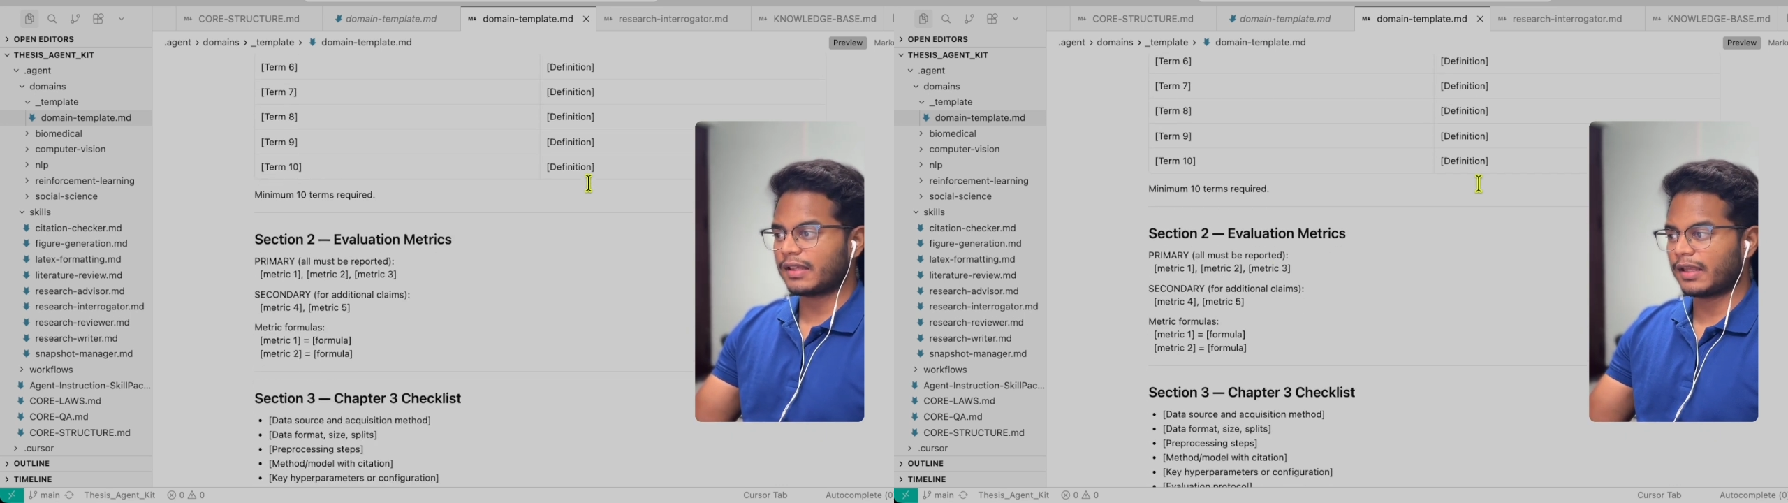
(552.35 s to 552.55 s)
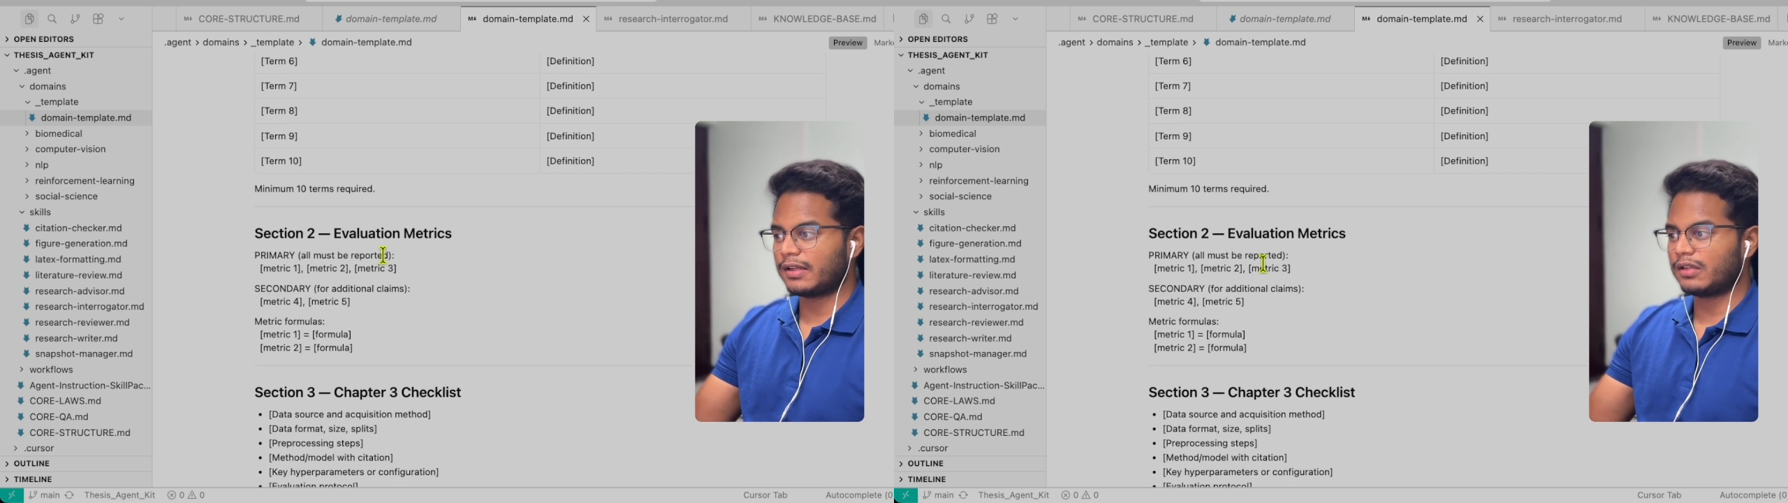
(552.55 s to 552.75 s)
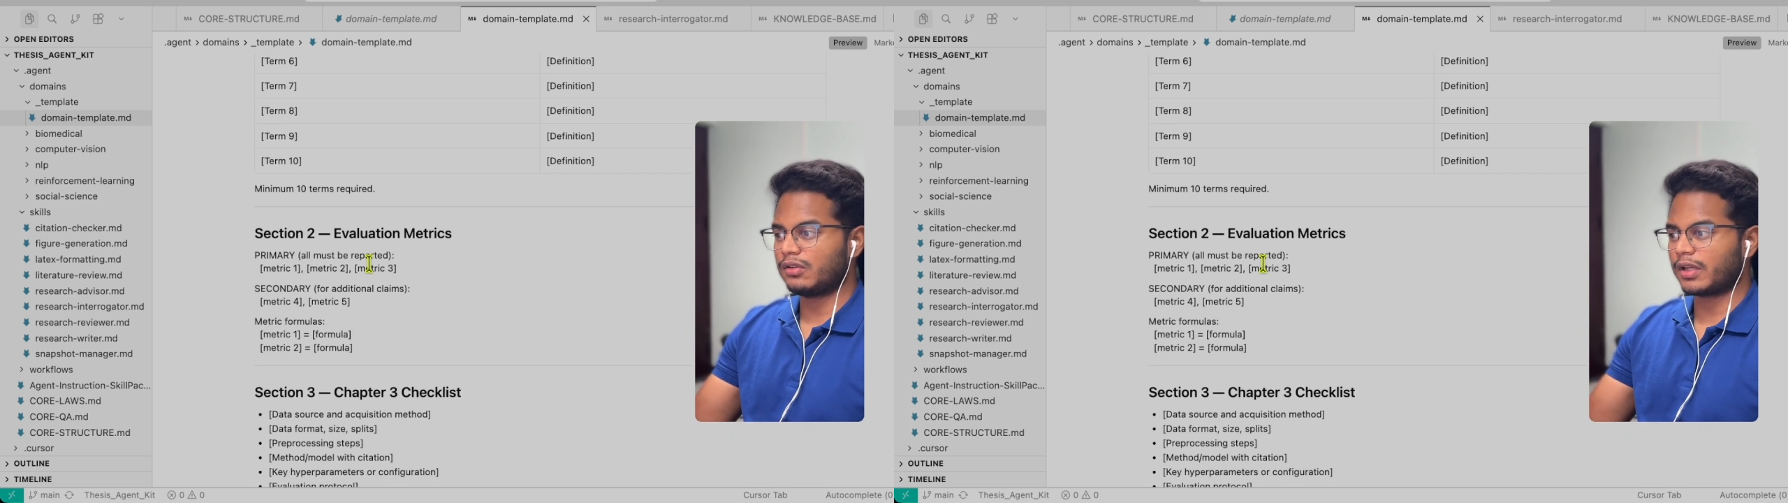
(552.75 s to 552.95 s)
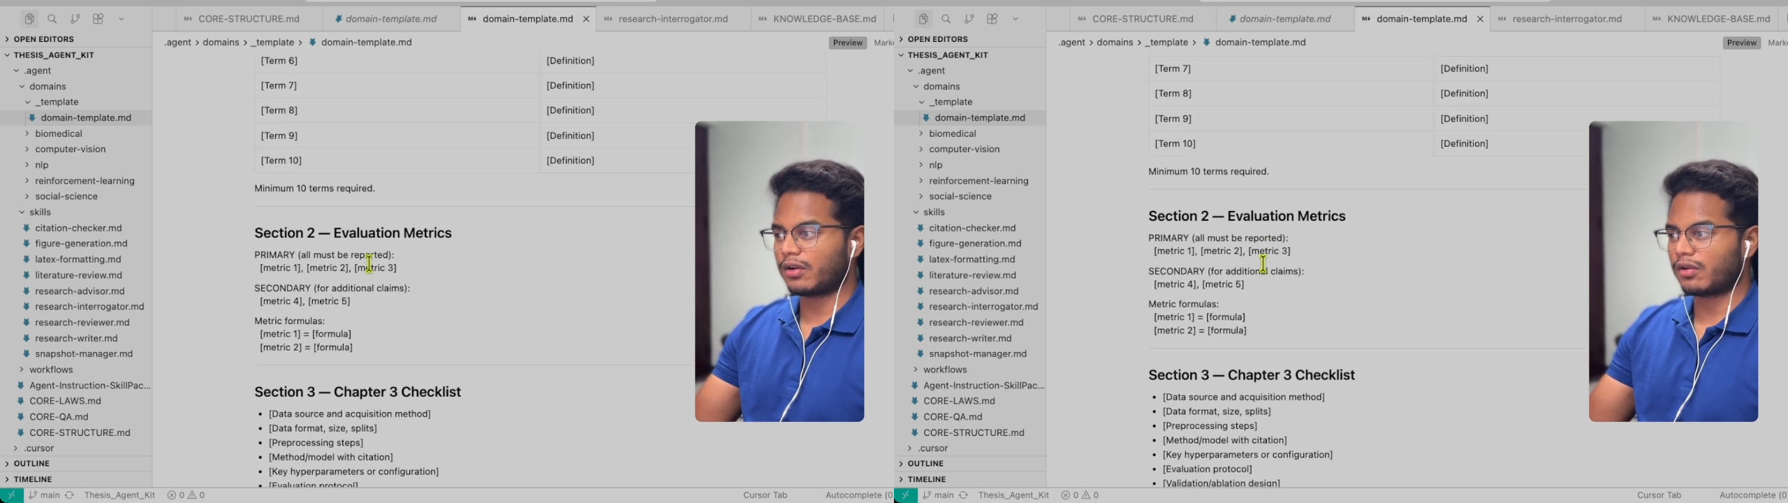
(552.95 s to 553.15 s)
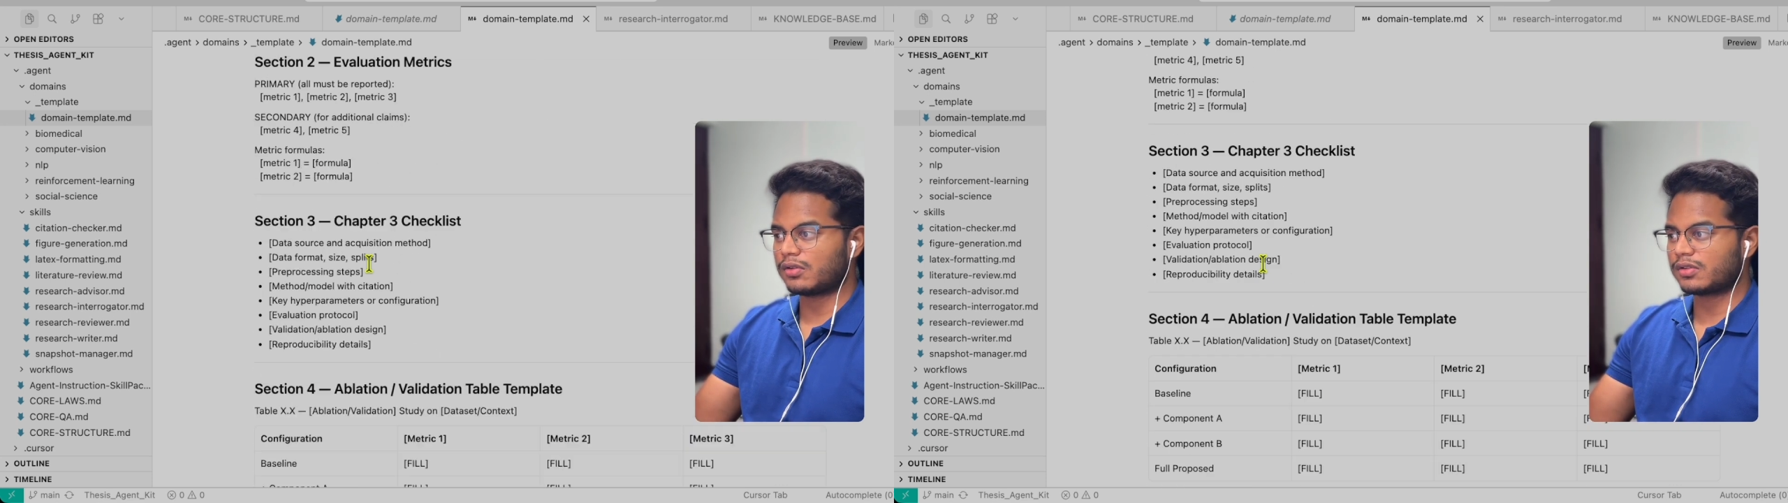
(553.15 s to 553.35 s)
and you
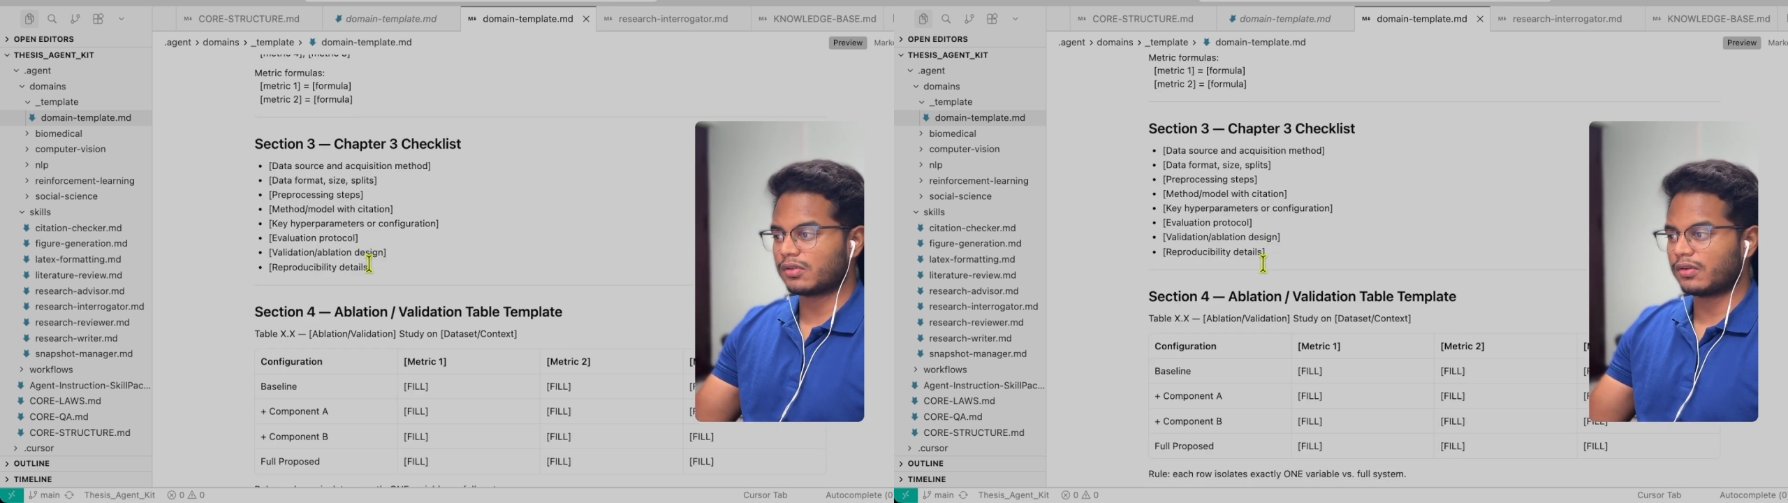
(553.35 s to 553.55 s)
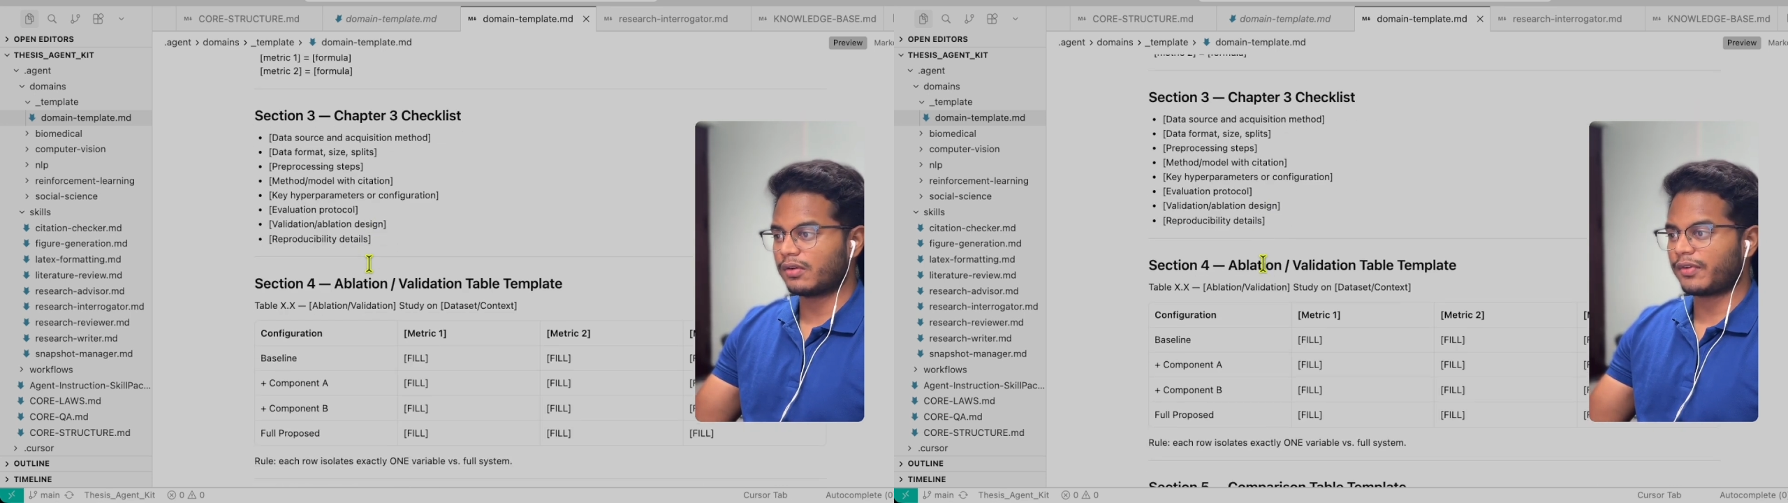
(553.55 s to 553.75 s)
can also